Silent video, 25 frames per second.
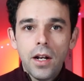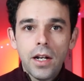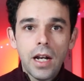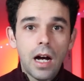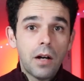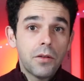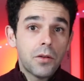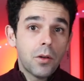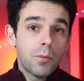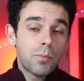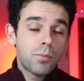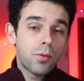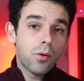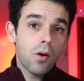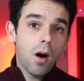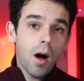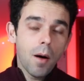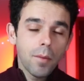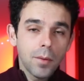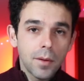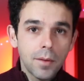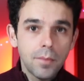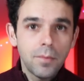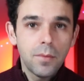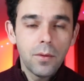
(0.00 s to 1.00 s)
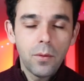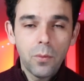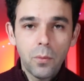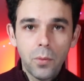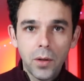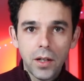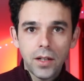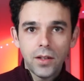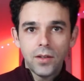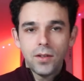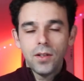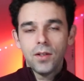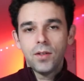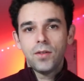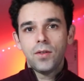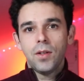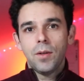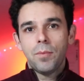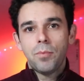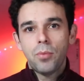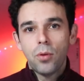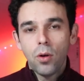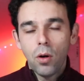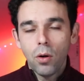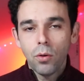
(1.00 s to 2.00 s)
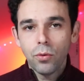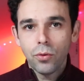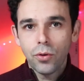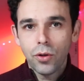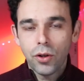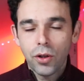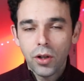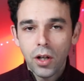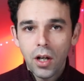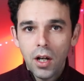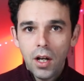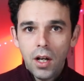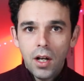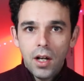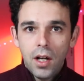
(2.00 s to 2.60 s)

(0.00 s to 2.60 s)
Now, the problem with this approach